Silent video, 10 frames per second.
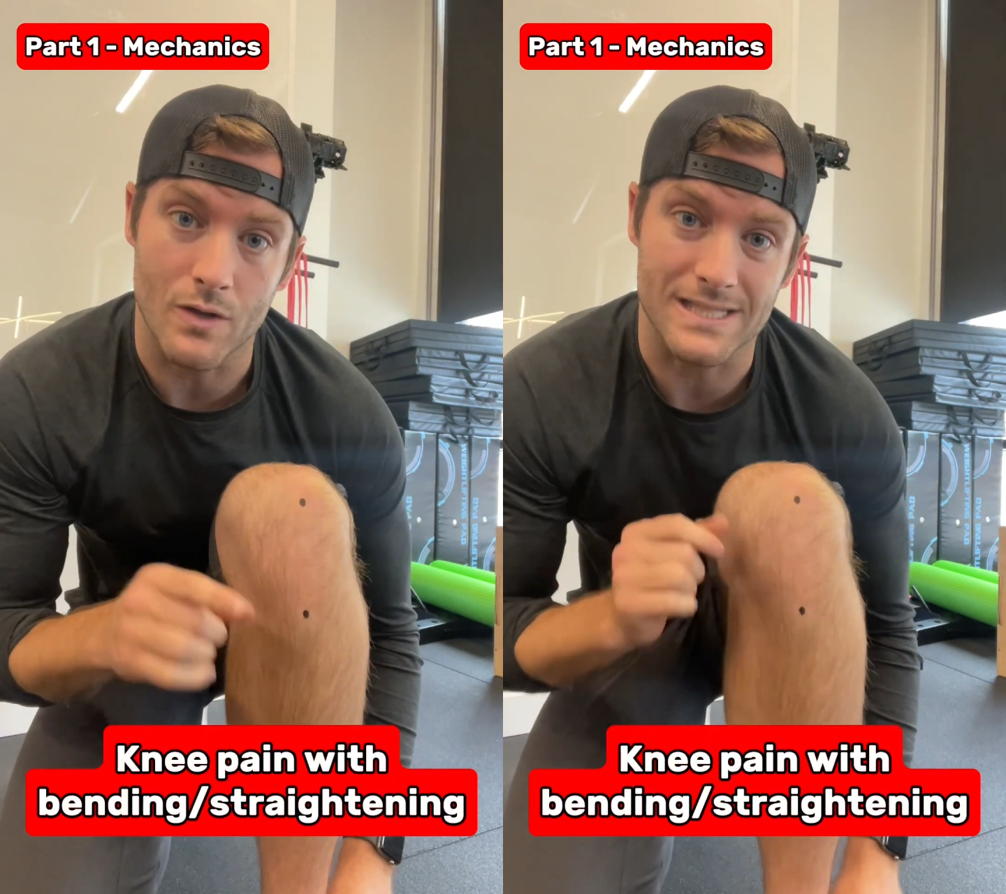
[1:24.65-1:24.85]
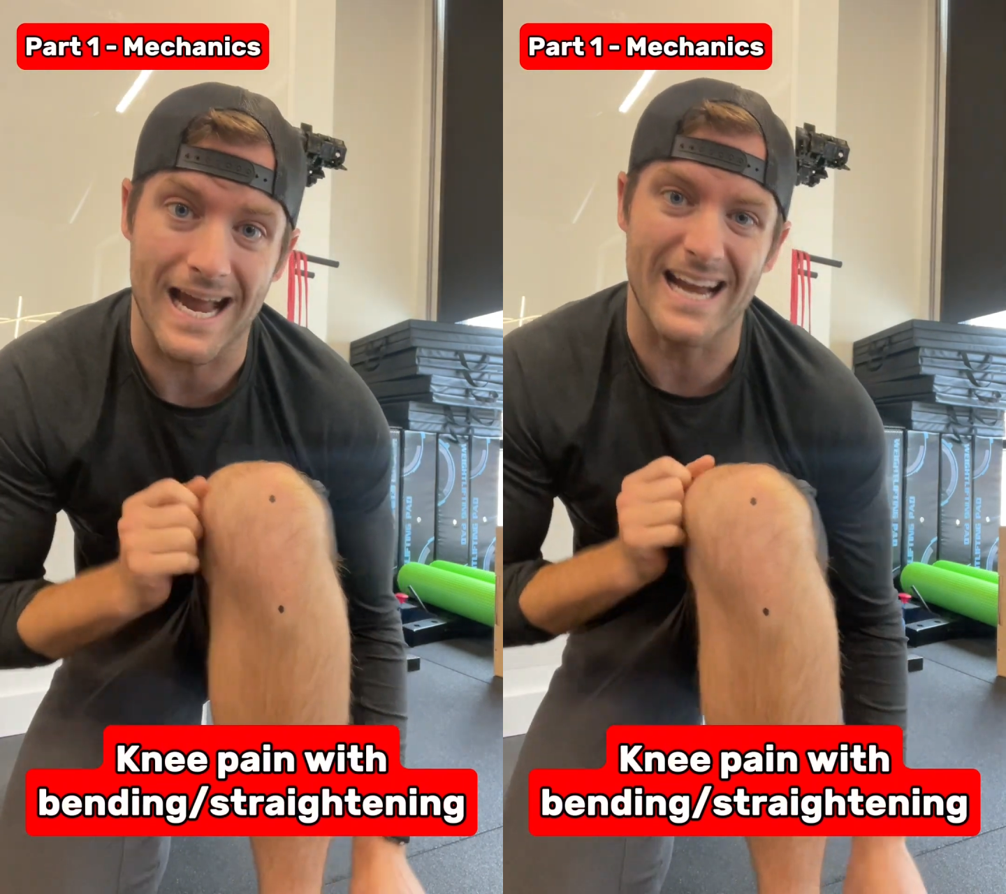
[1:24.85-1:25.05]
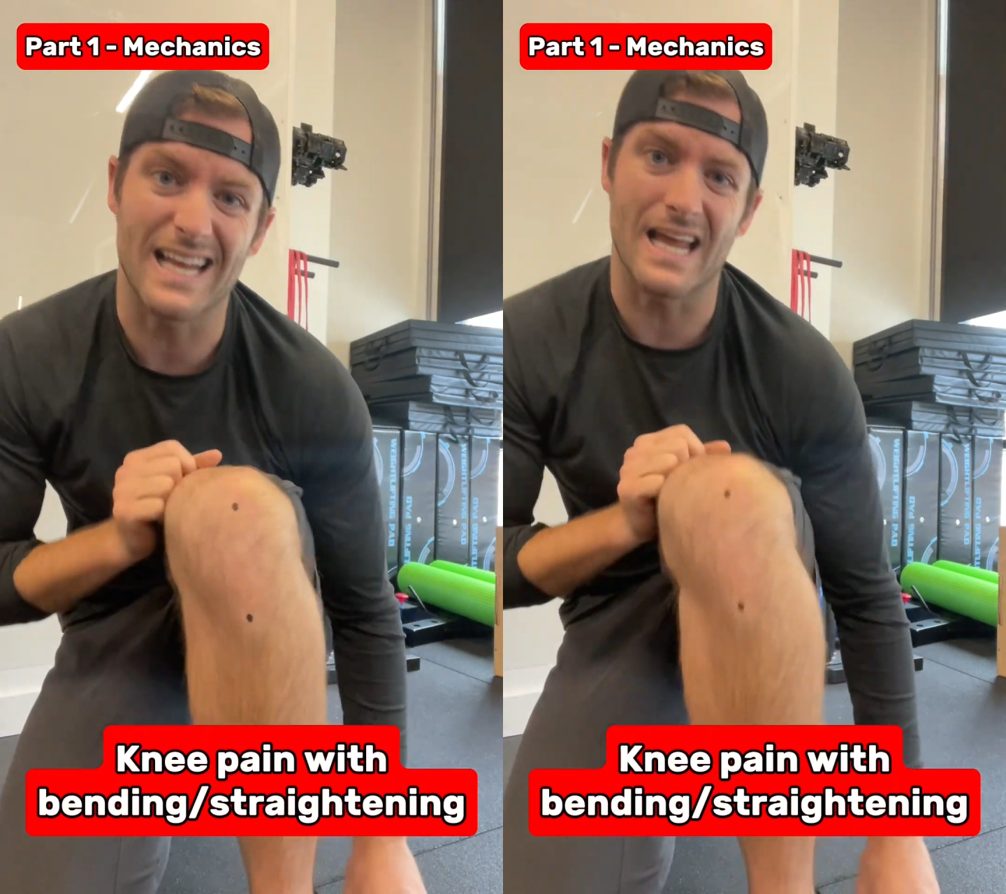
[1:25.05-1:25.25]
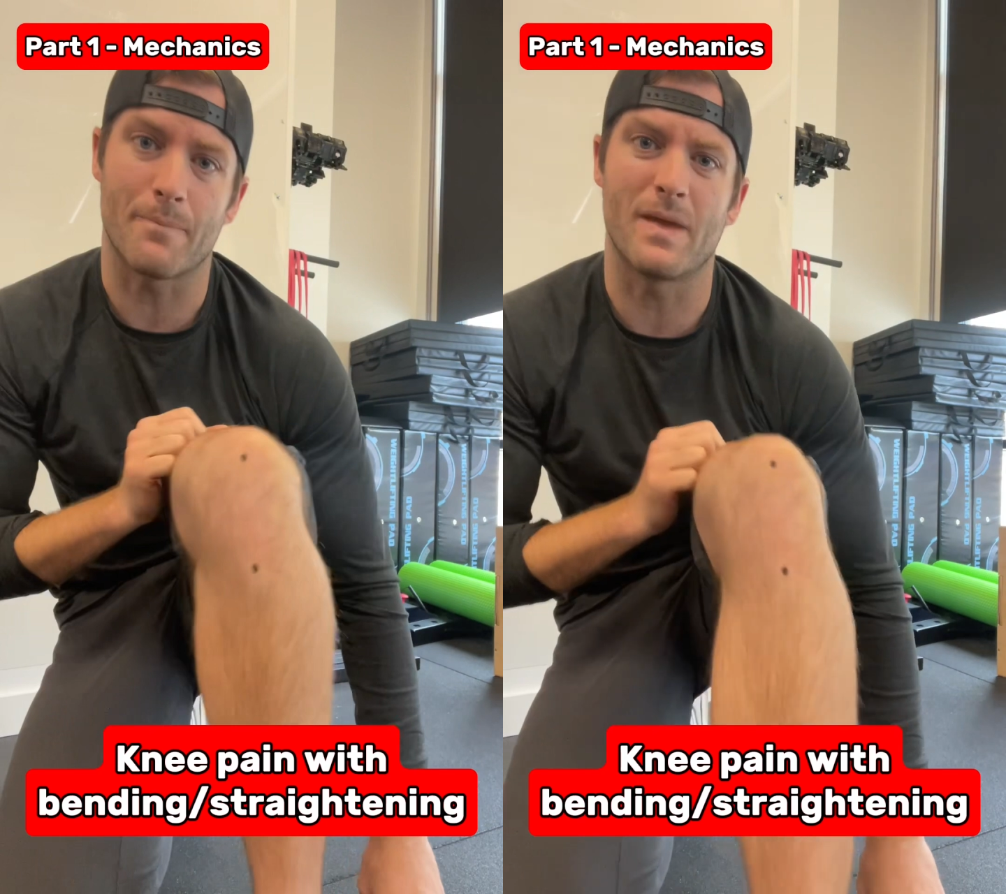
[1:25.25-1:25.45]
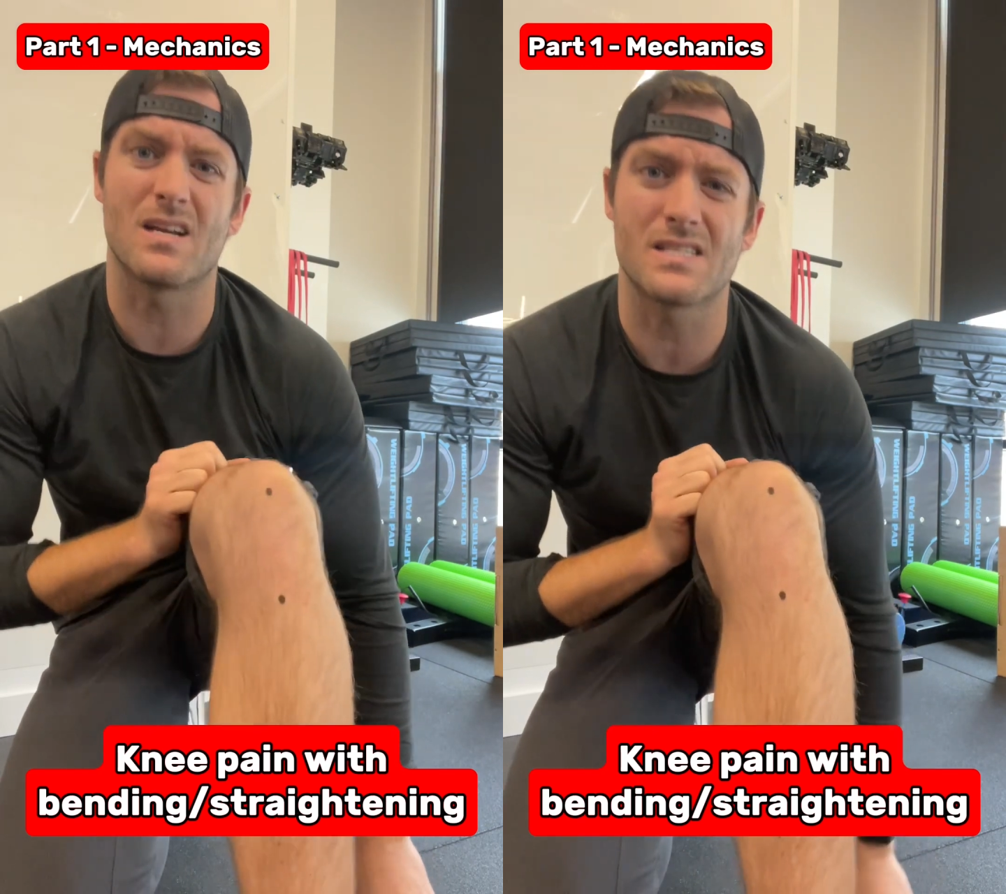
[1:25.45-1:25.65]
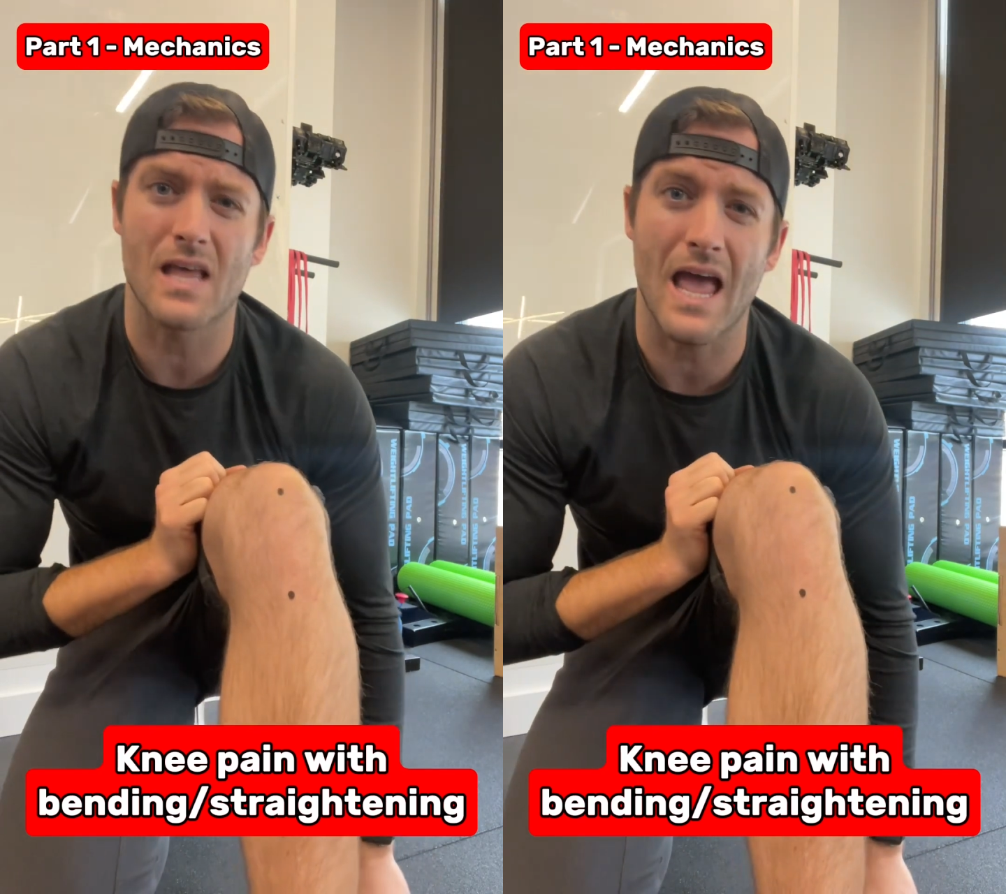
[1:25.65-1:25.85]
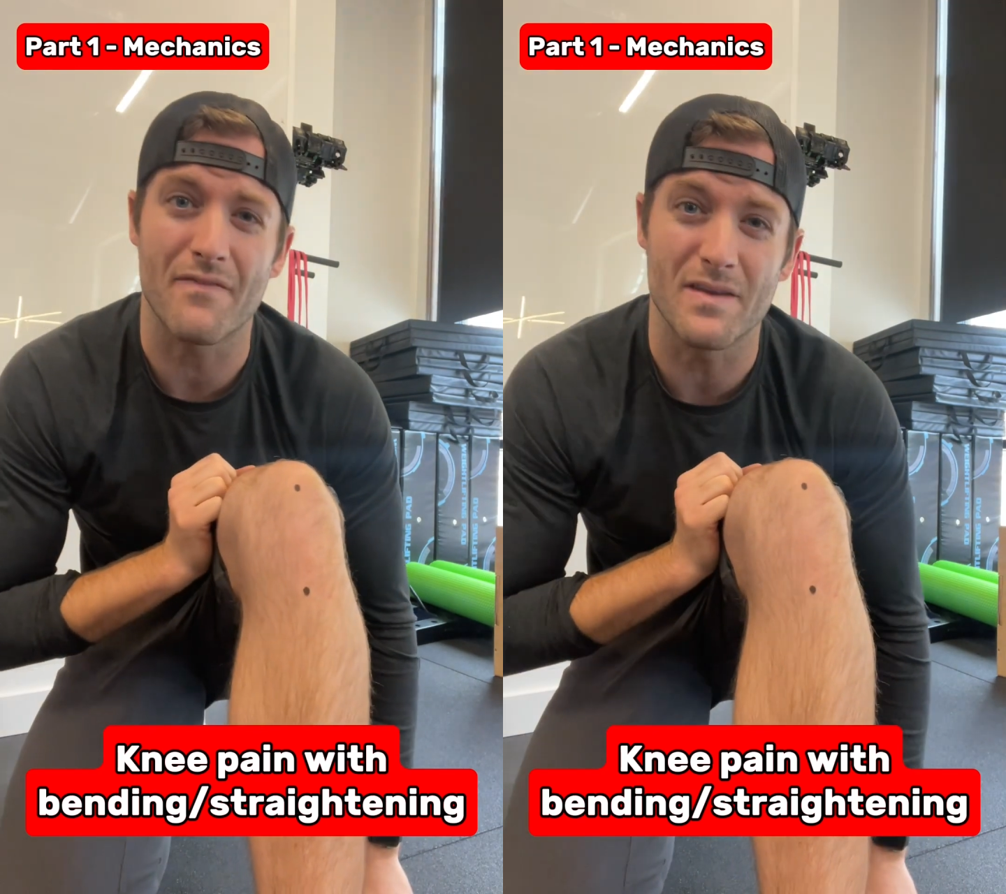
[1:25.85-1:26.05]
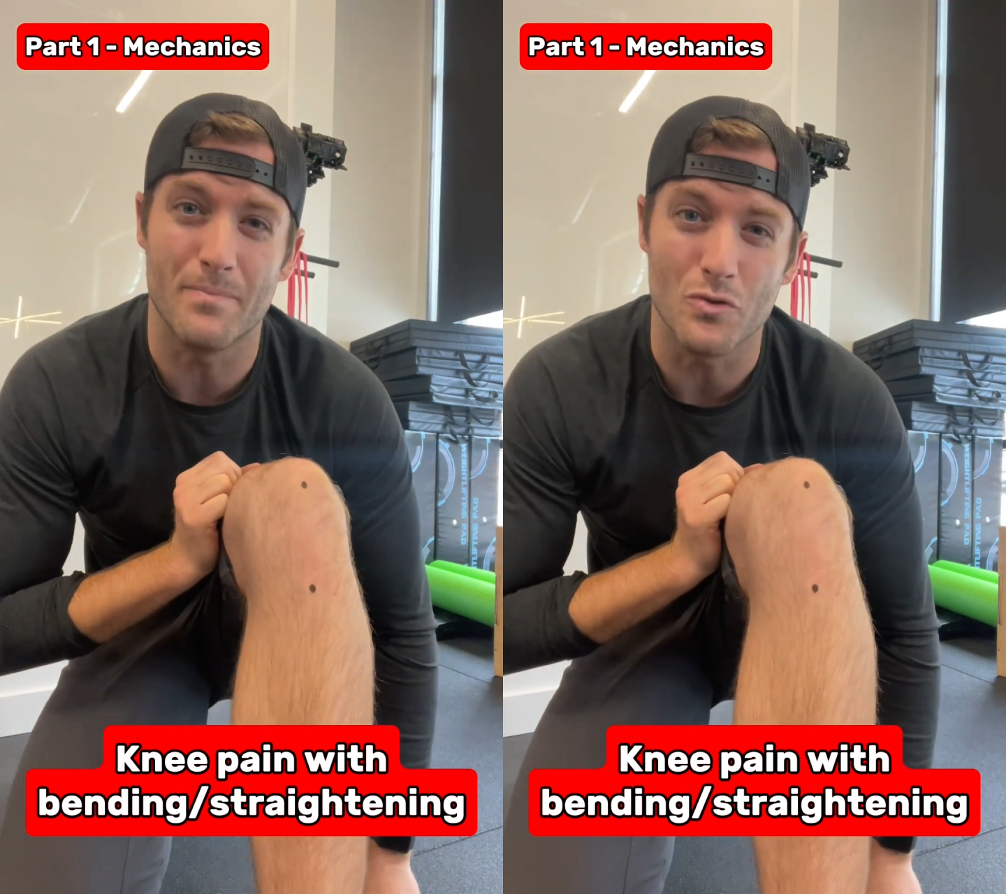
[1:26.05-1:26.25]
it's kind of like, because of the
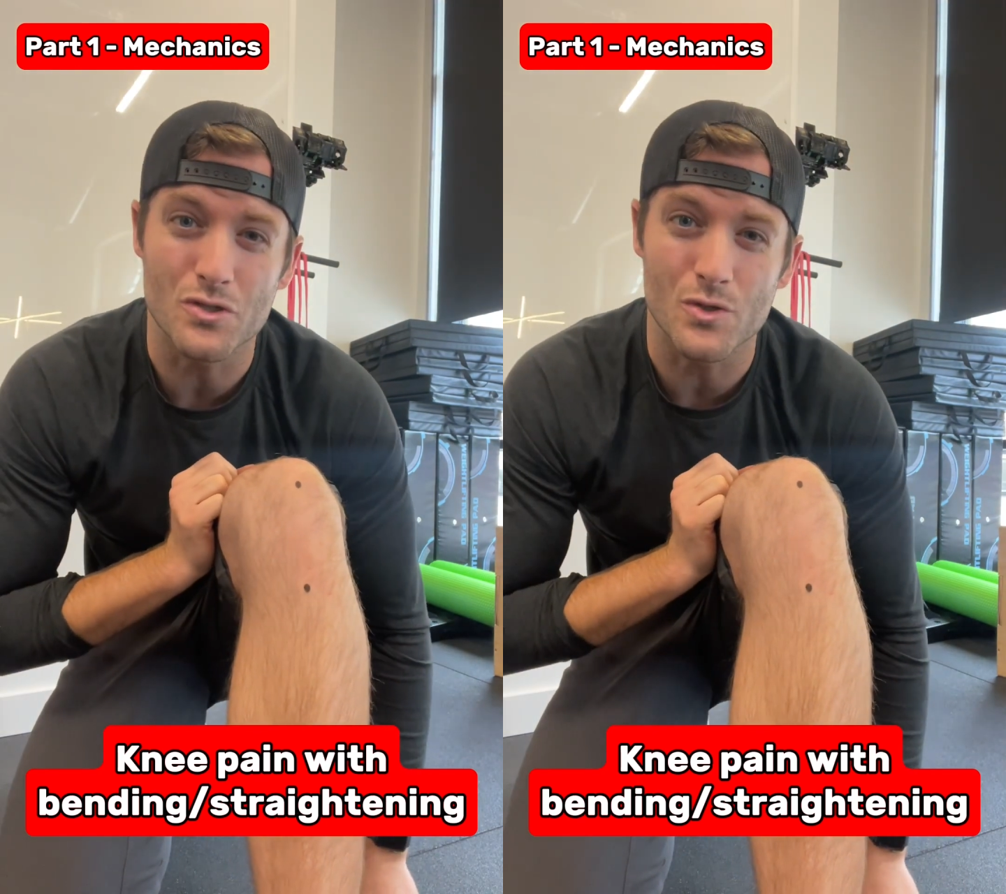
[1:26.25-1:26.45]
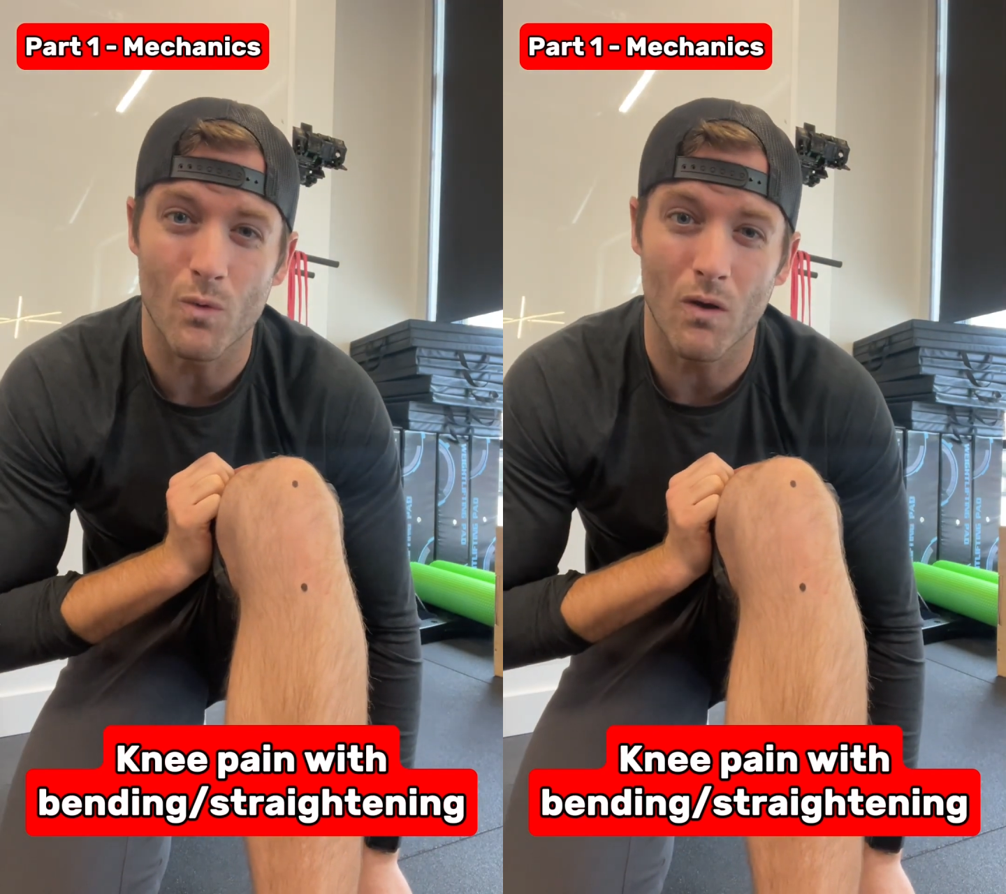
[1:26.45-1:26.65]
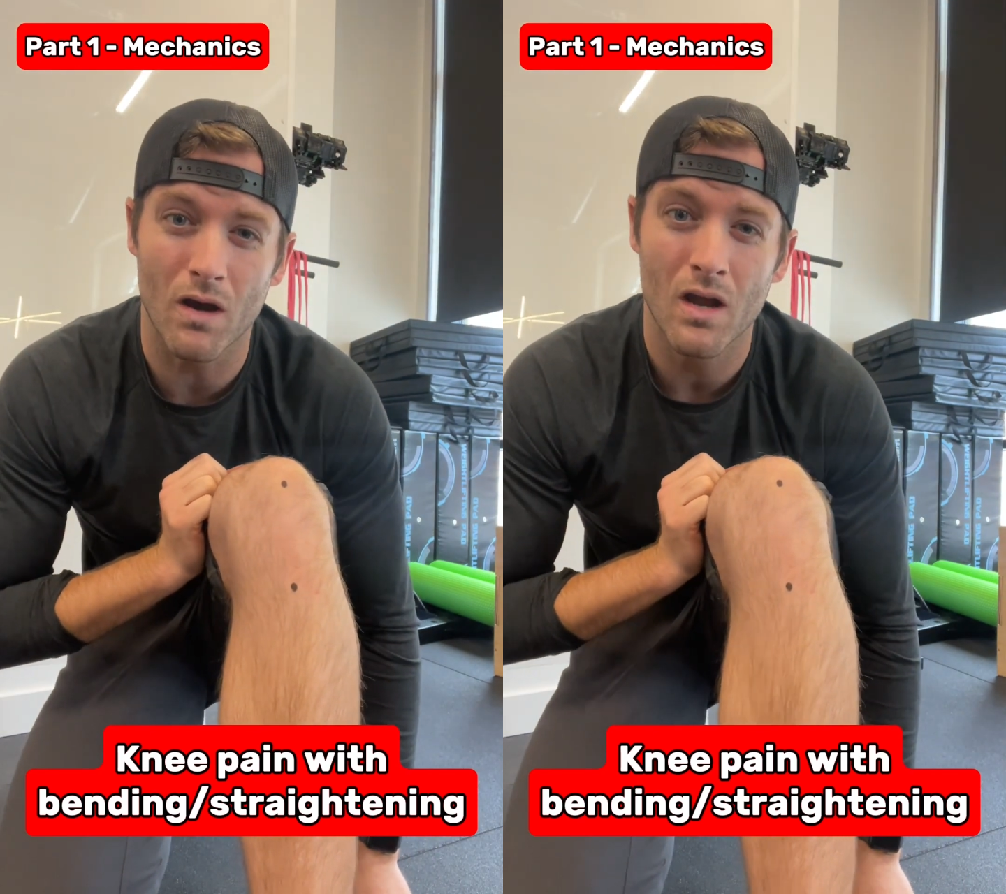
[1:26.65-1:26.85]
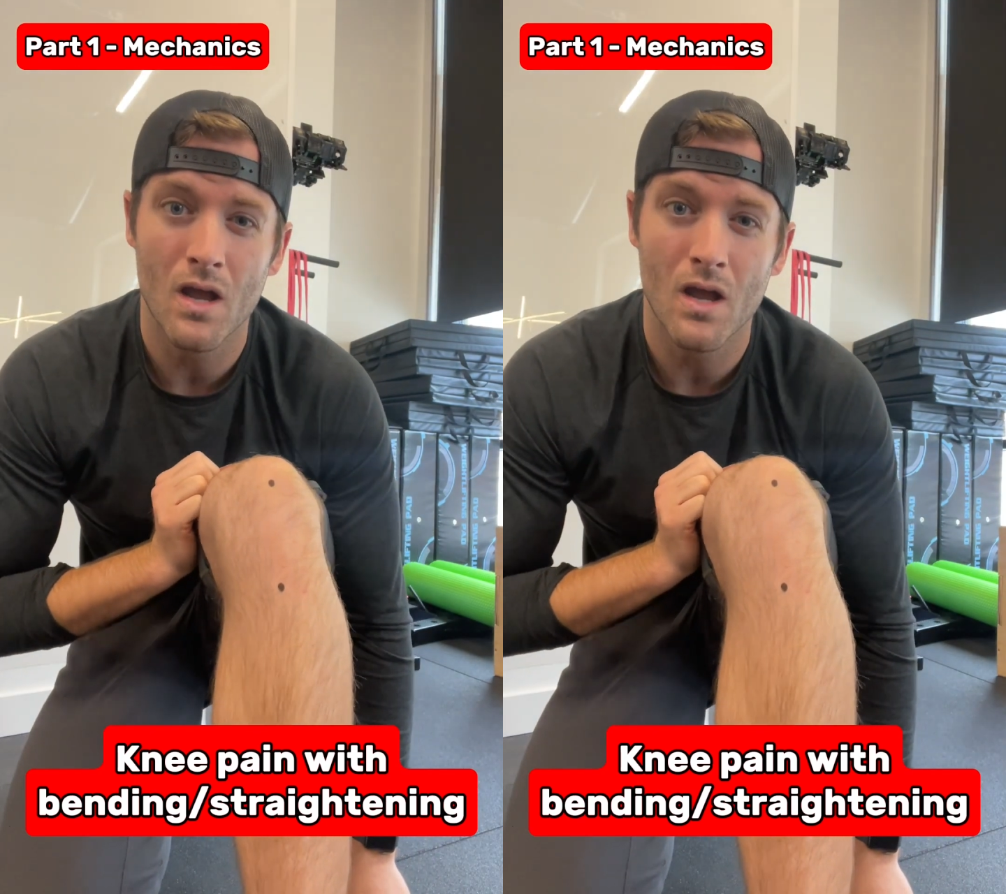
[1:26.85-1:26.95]
heavy boots you wore,